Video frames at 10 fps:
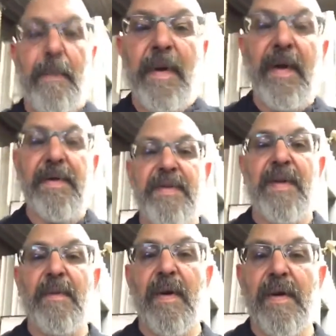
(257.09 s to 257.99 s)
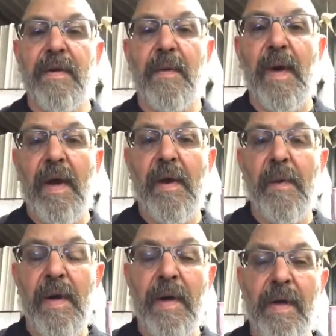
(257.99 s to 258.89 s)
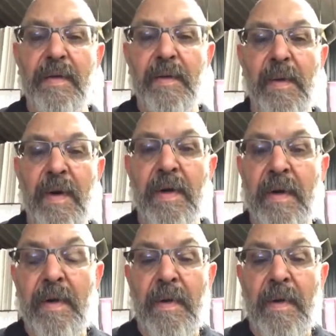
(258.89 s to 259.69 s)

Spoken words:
PSC work the way I wanted it to work.